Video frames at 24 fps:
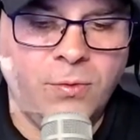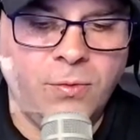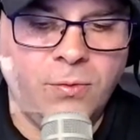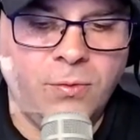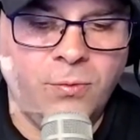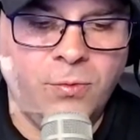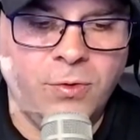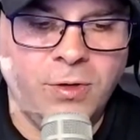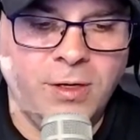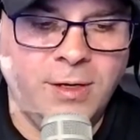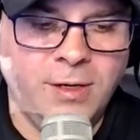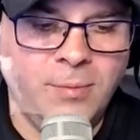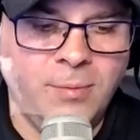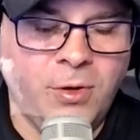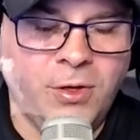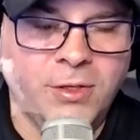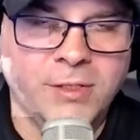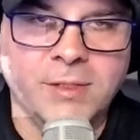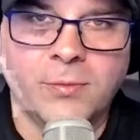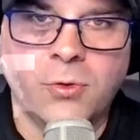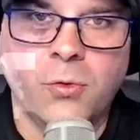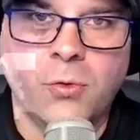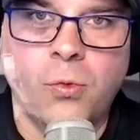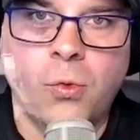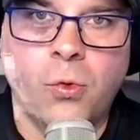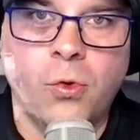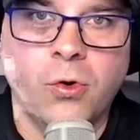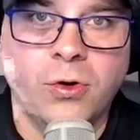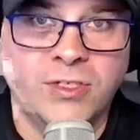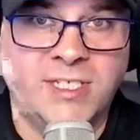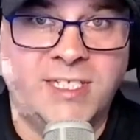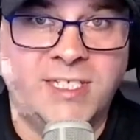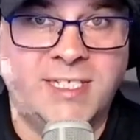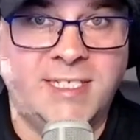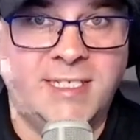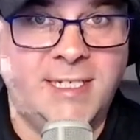we're in multiple
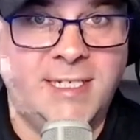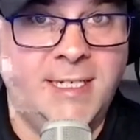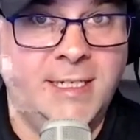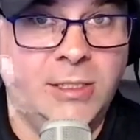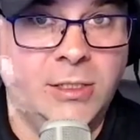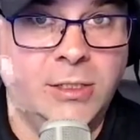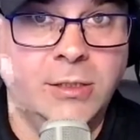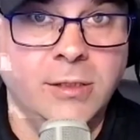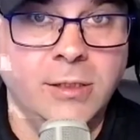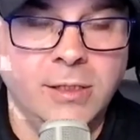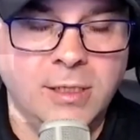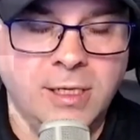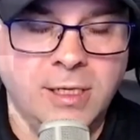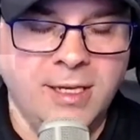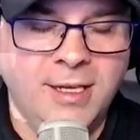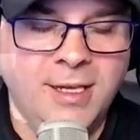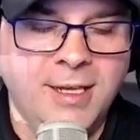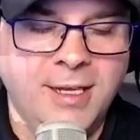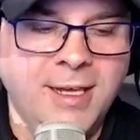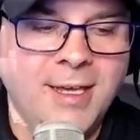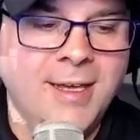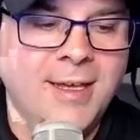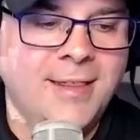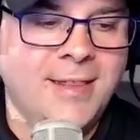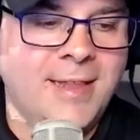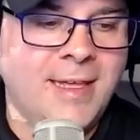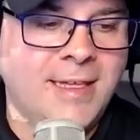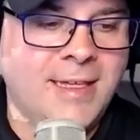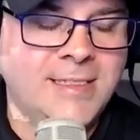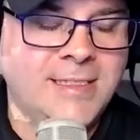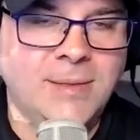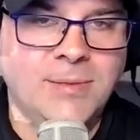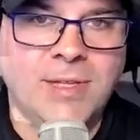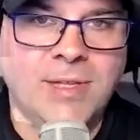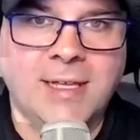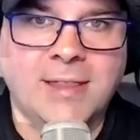wars still. That
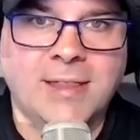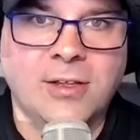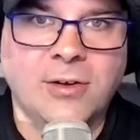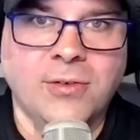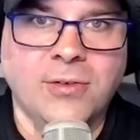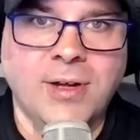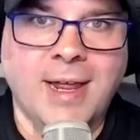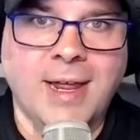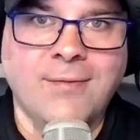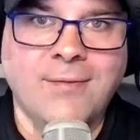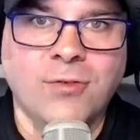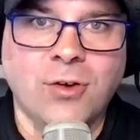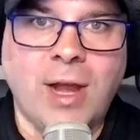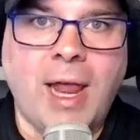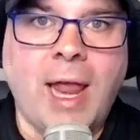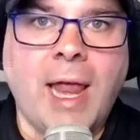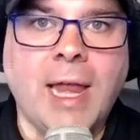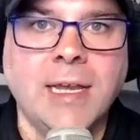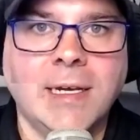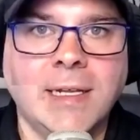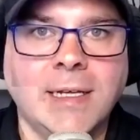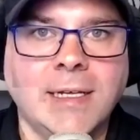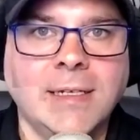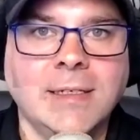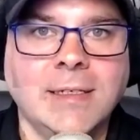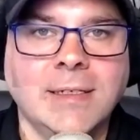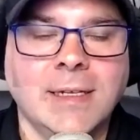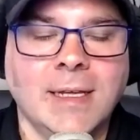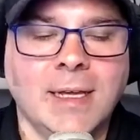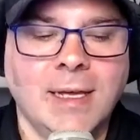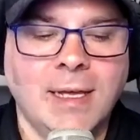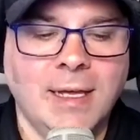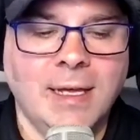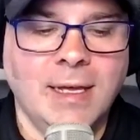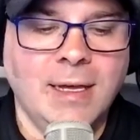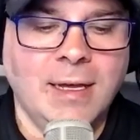seem like they're never ending.
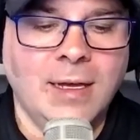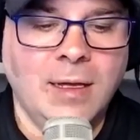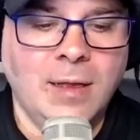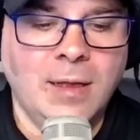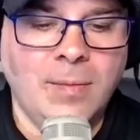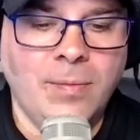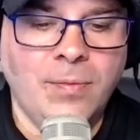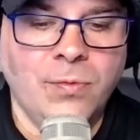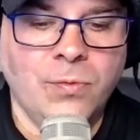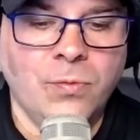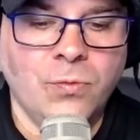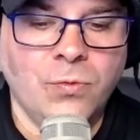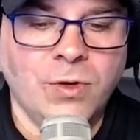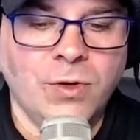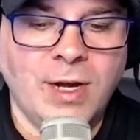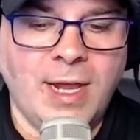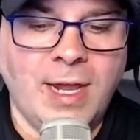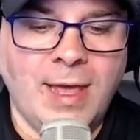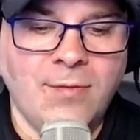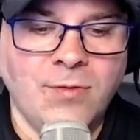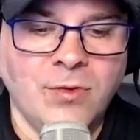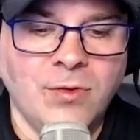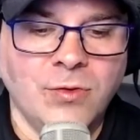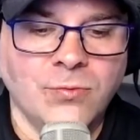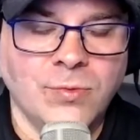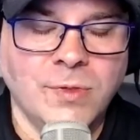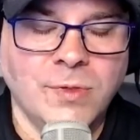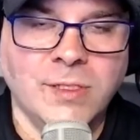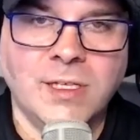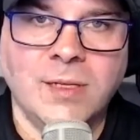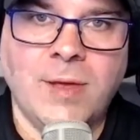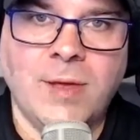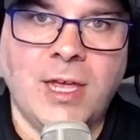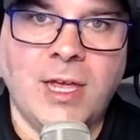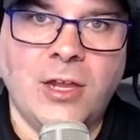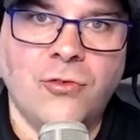We're having really
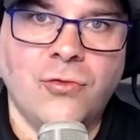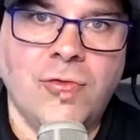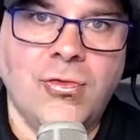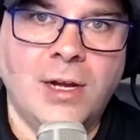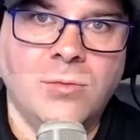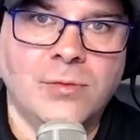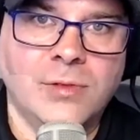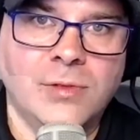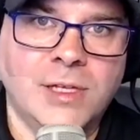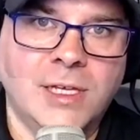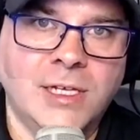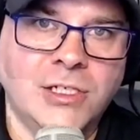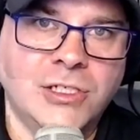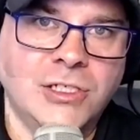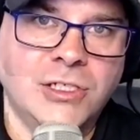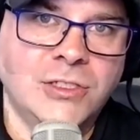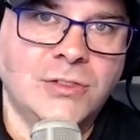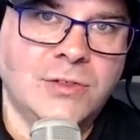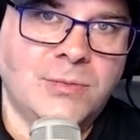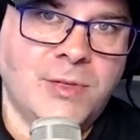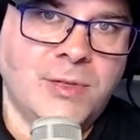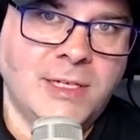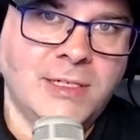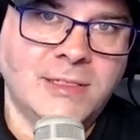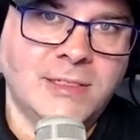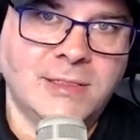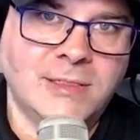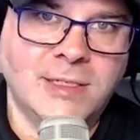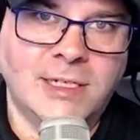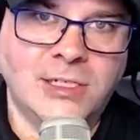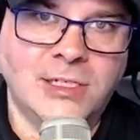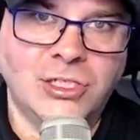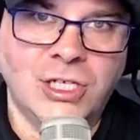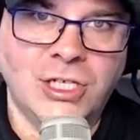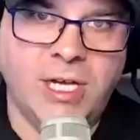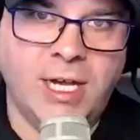bad trade relations with places
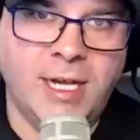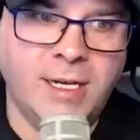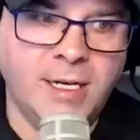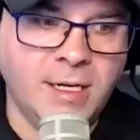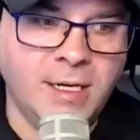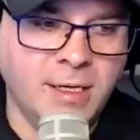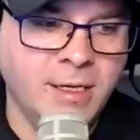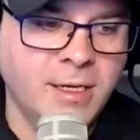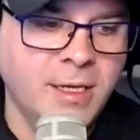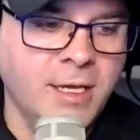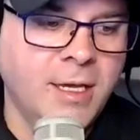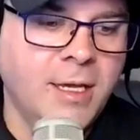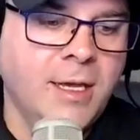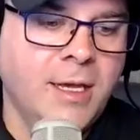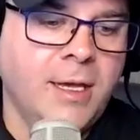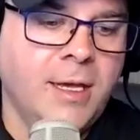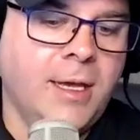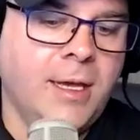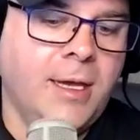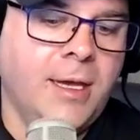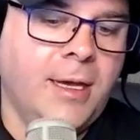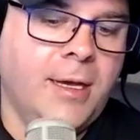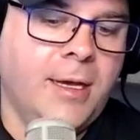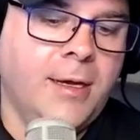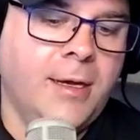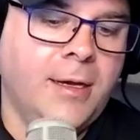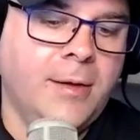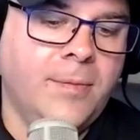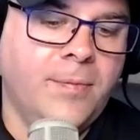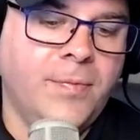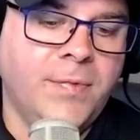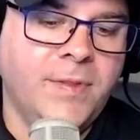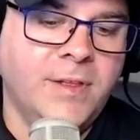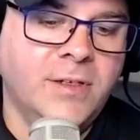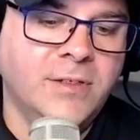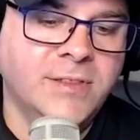like China.
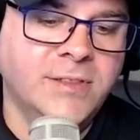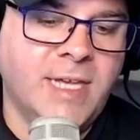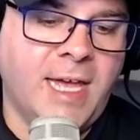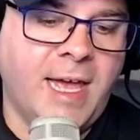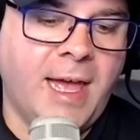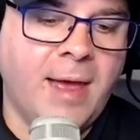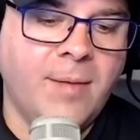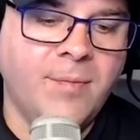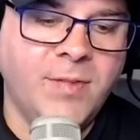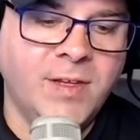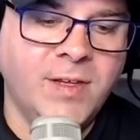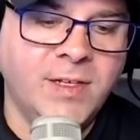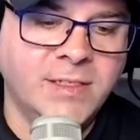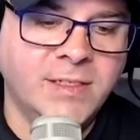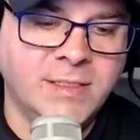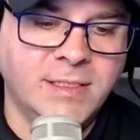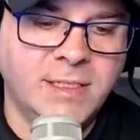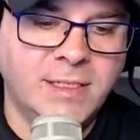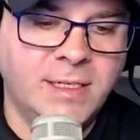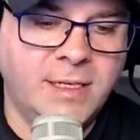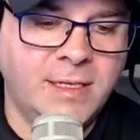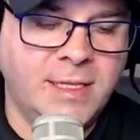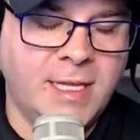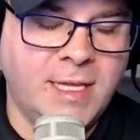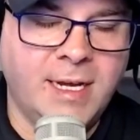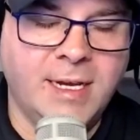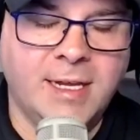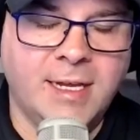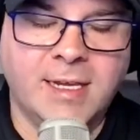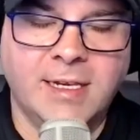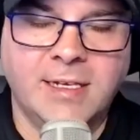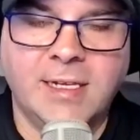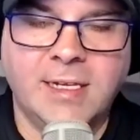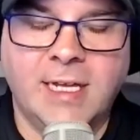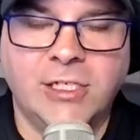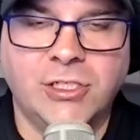There's obviously a lot of
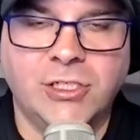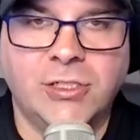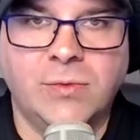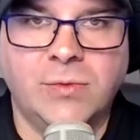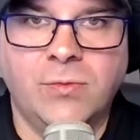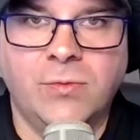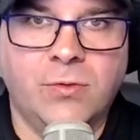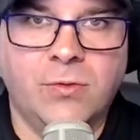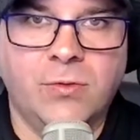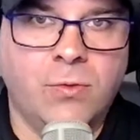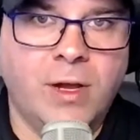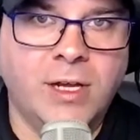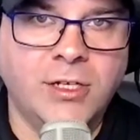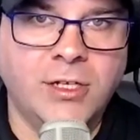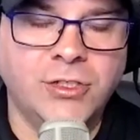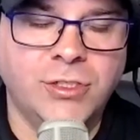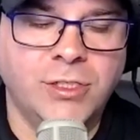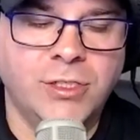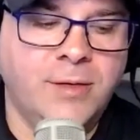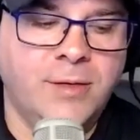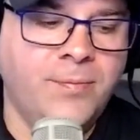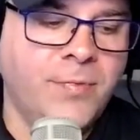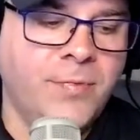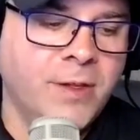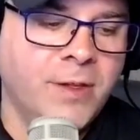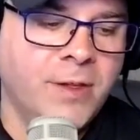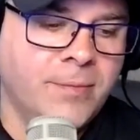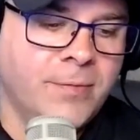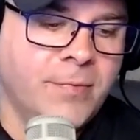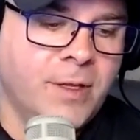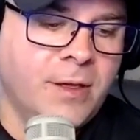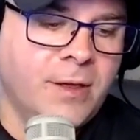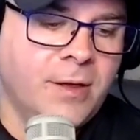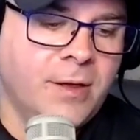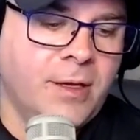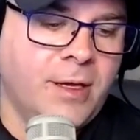contention with Russia.
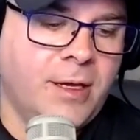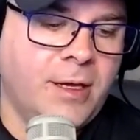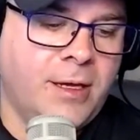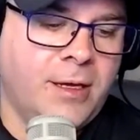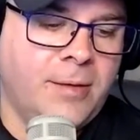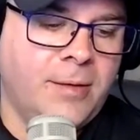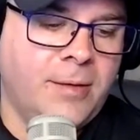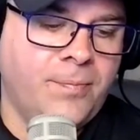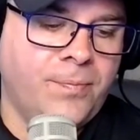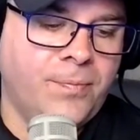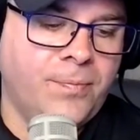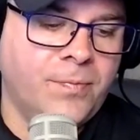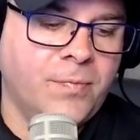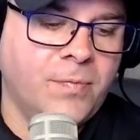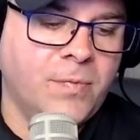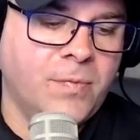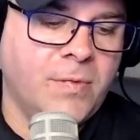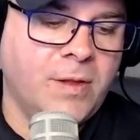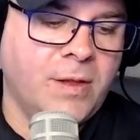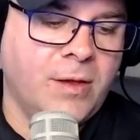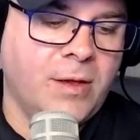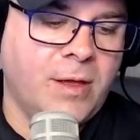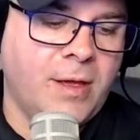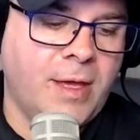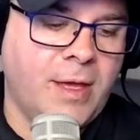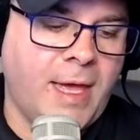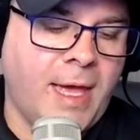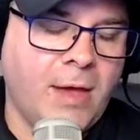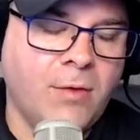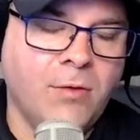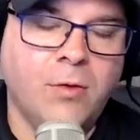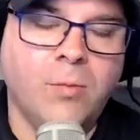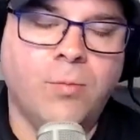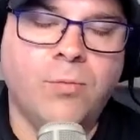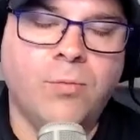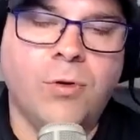How
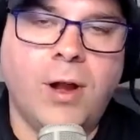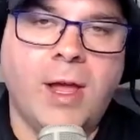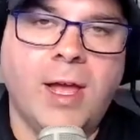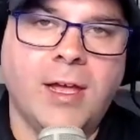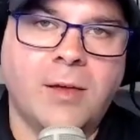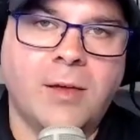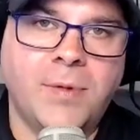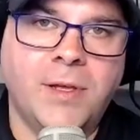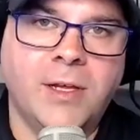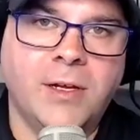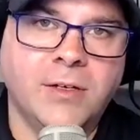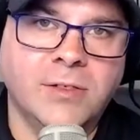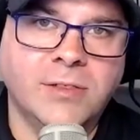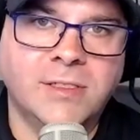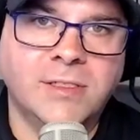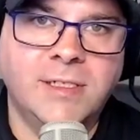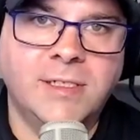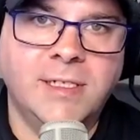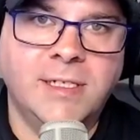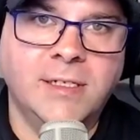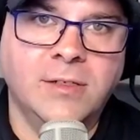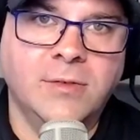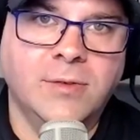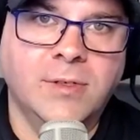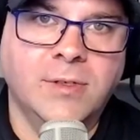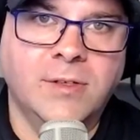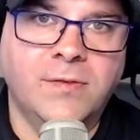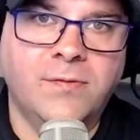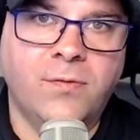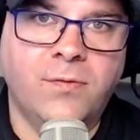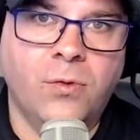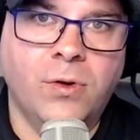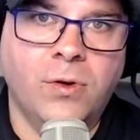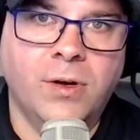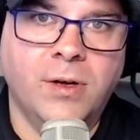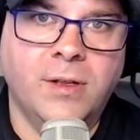will Brock Pierce deal with
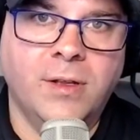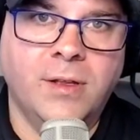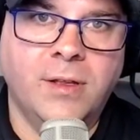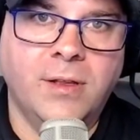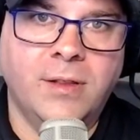foreign